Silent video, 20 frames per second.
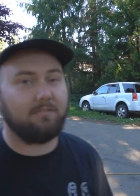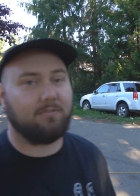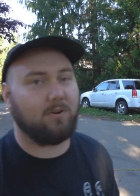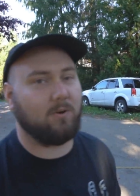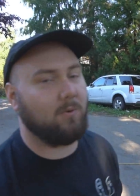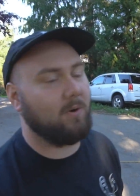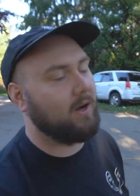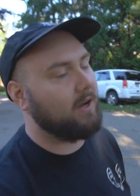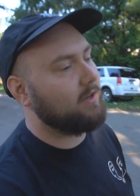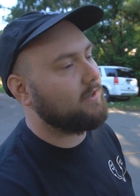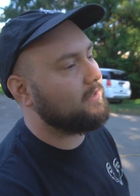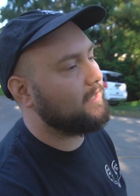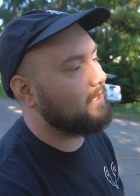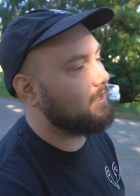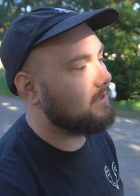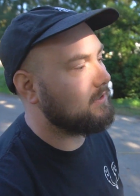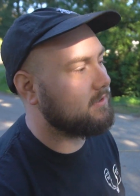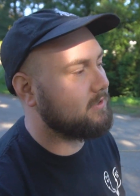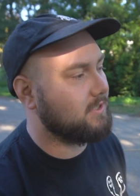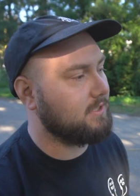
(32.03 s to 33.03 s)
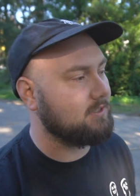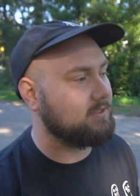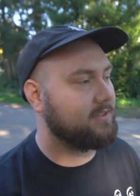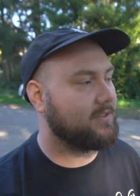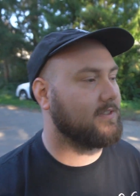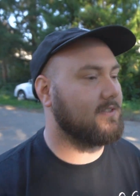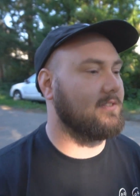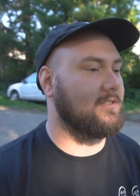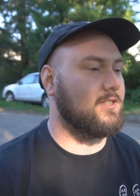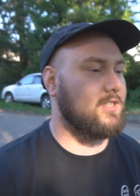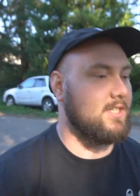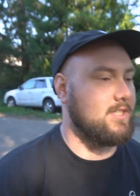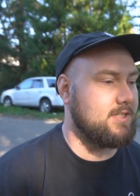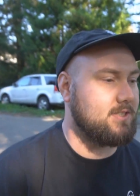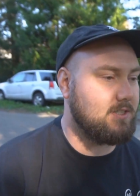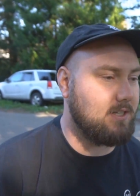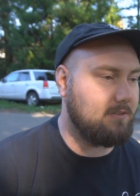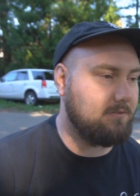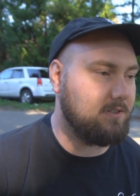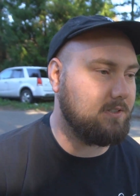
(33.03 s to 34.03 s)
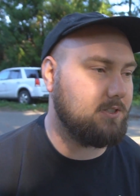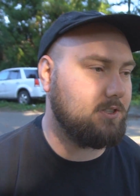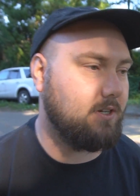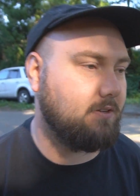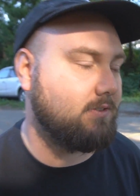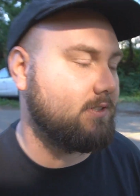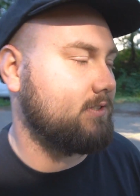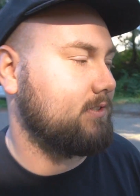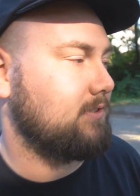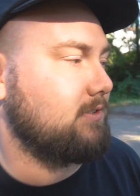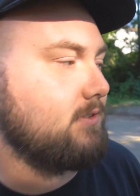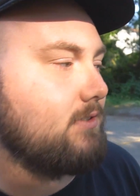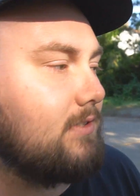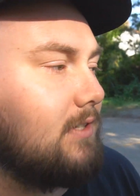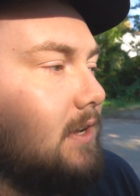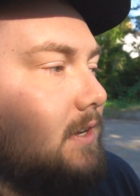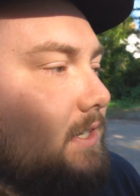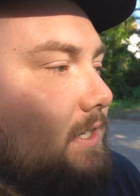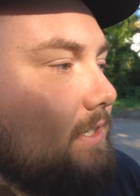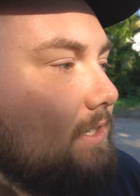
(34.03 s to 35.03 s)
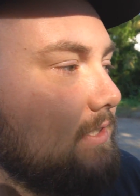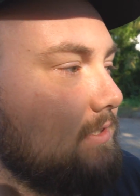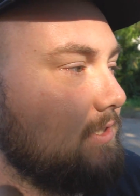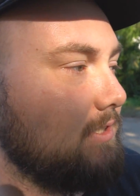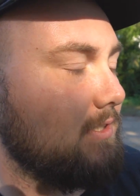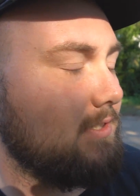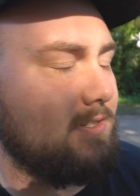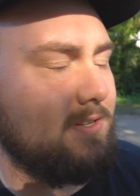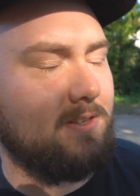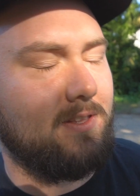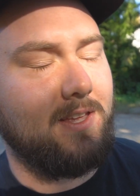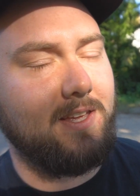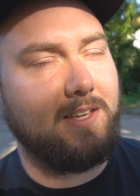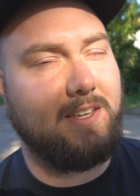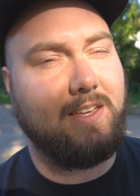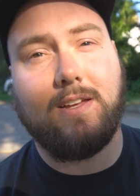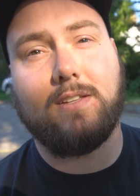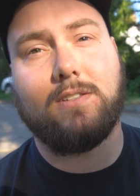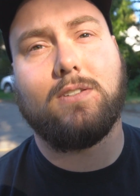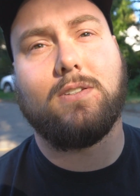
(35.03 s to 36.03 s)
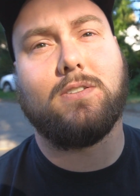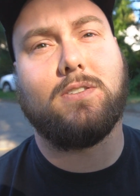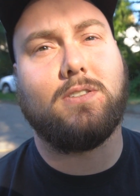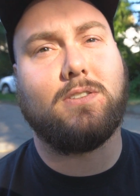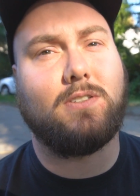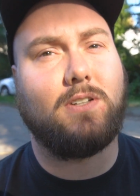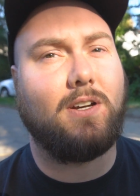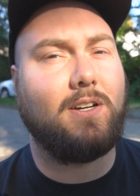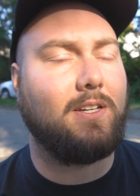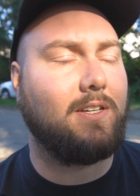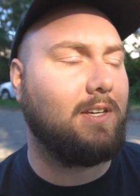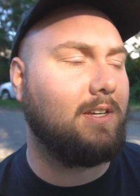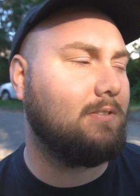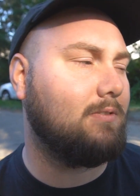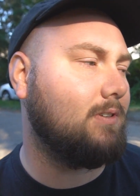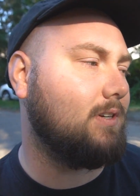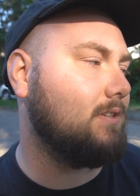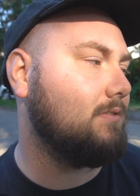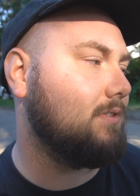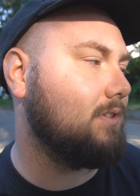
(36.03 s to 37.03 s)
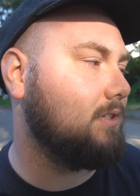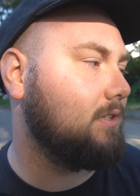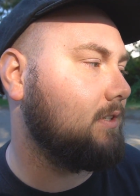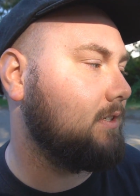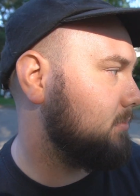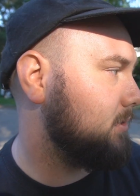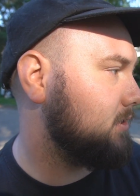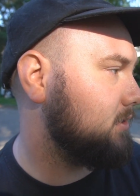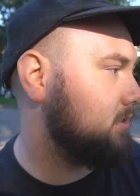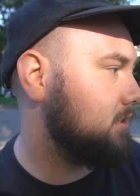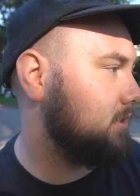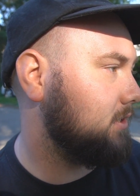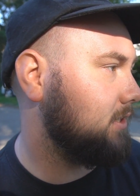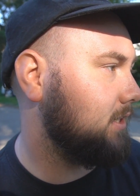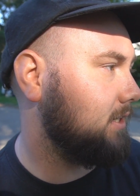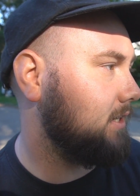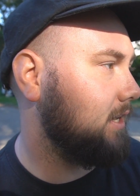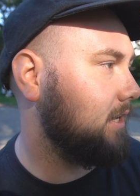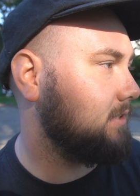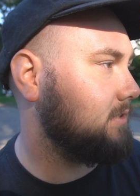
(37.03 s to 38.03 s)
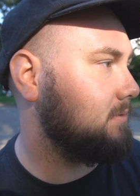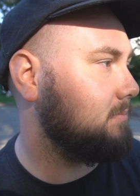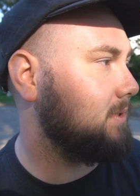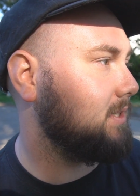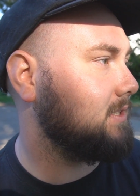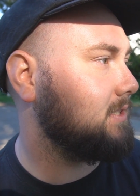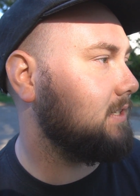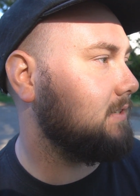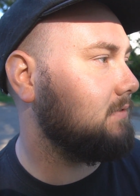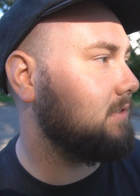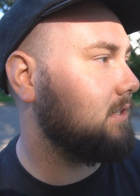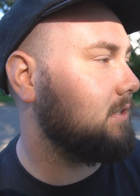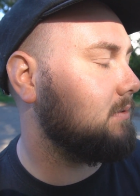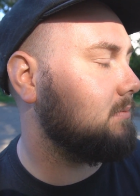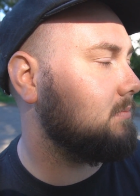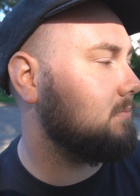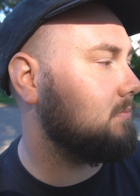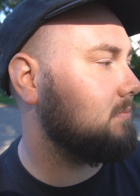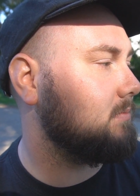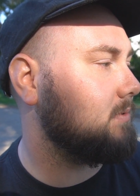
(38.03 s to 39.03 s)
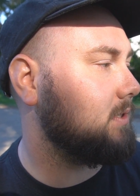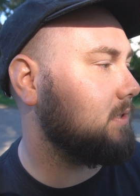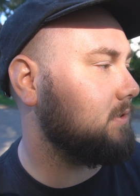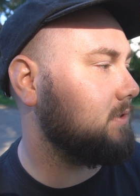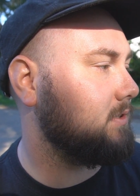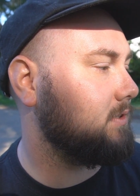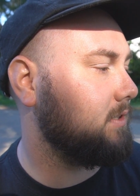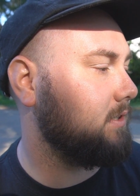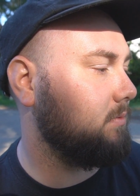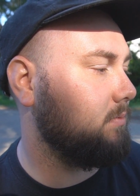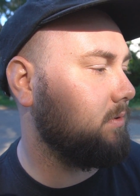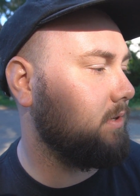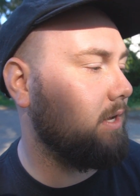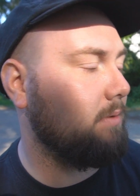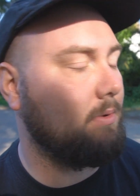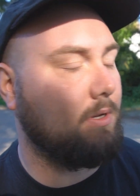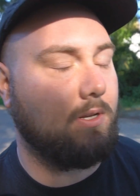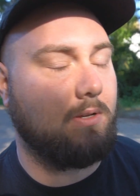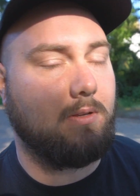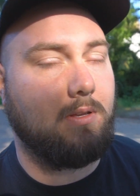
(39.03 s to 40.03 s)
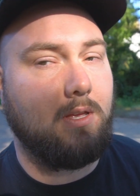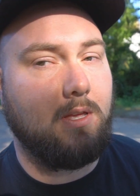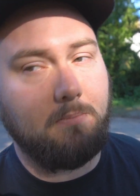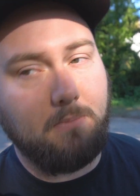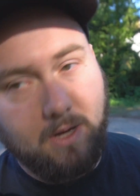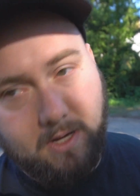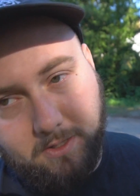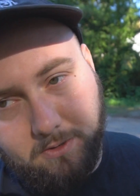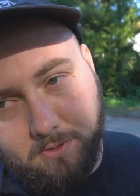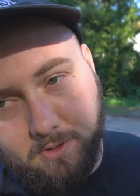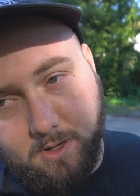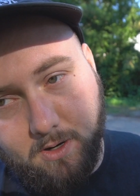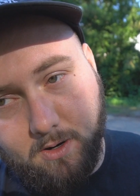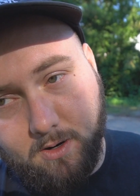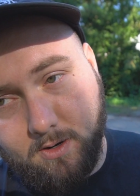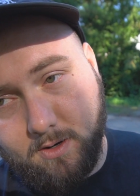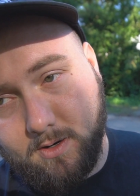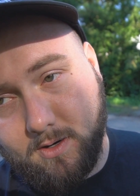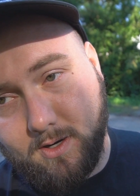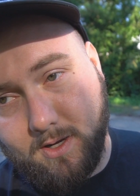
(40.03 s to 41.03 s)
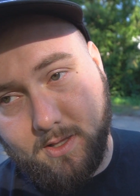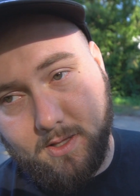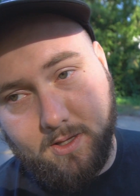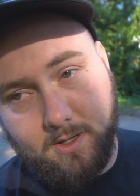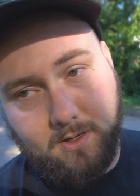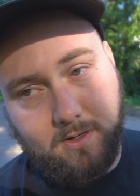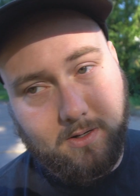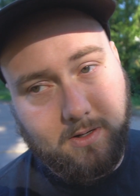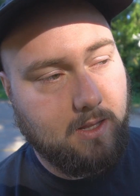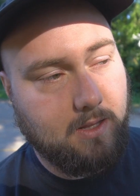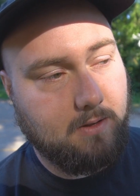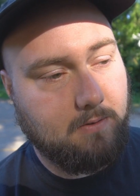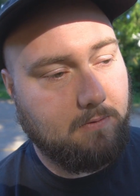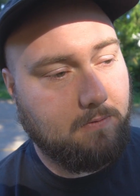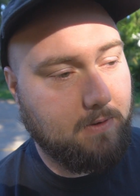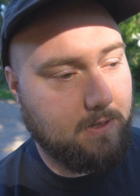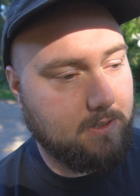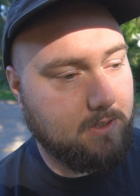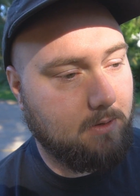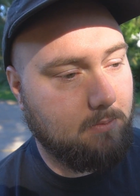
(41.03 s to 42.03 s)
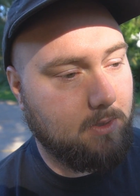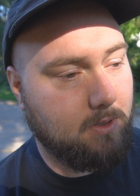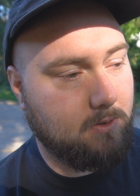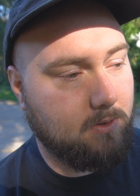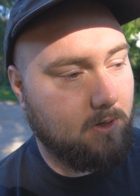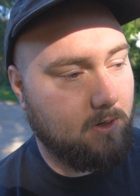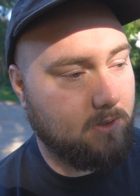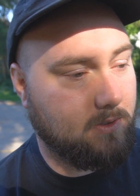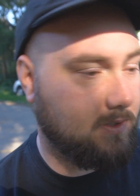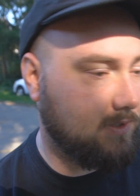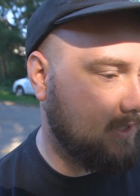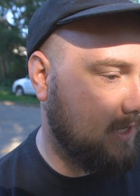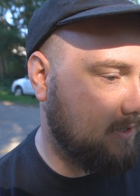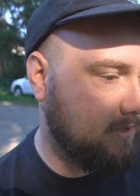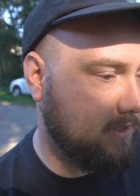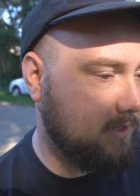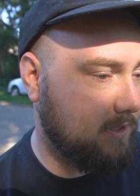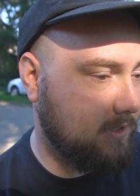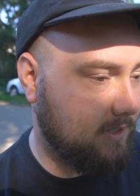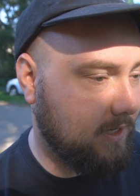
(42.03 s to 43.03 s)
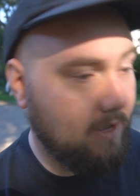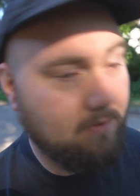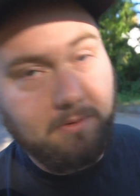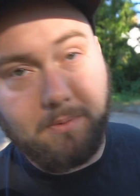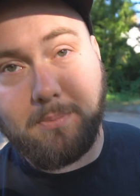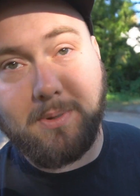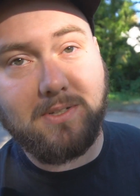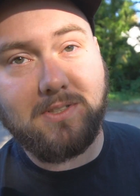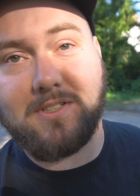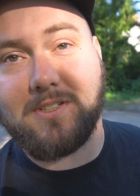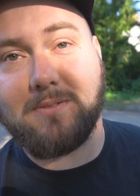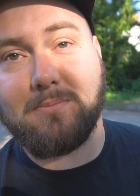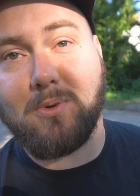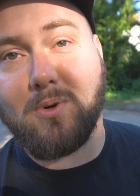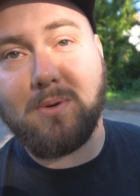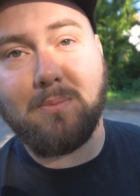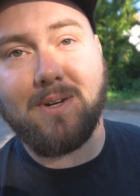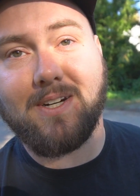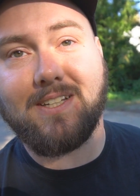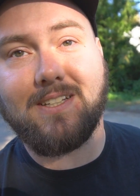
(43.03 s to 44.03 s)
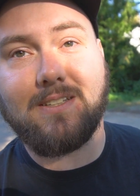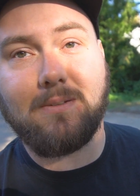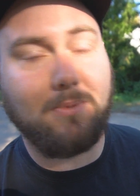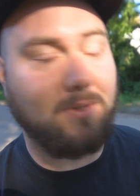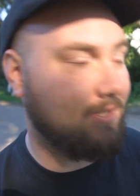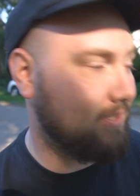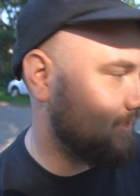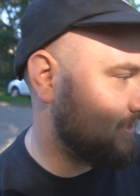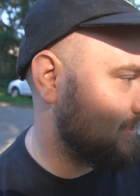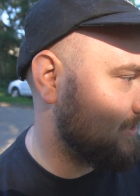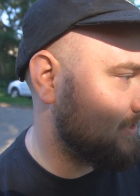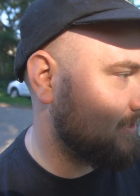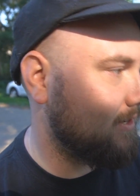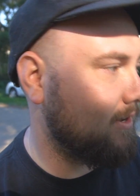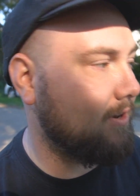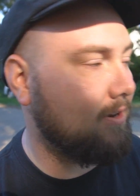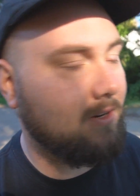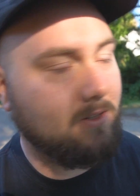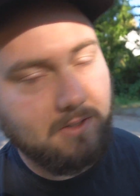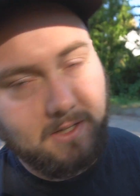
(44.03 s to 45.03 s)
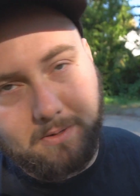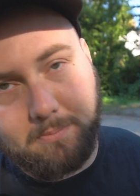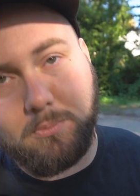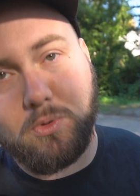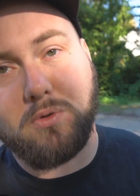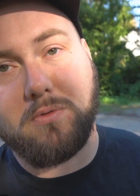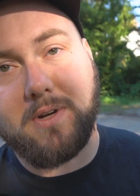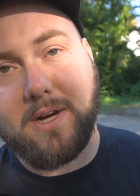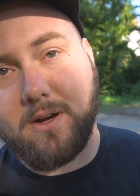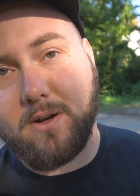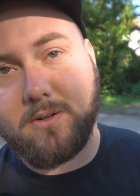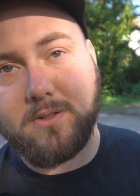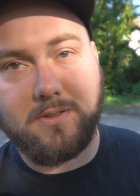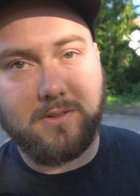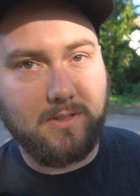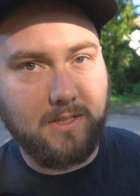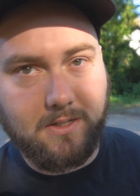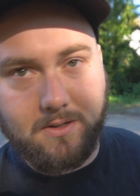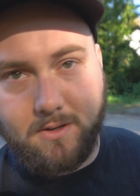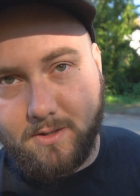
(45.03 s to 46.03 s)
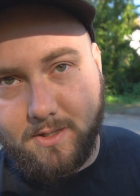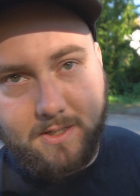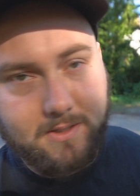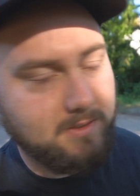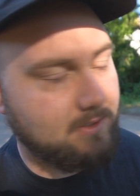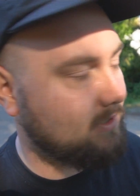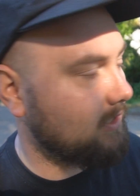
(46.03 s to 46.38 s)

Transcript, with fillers: Yeah, for a while. Like, she has this shitty Chevy, Chevy Sonic that she doesn't like, and so she's trying to get rid of it, but she, like, had some money saved up, so she's like, well, how about I buy a new car and then and then fix up my own car and sell it and then have a bunch of more money to put into this car and like move out and like all that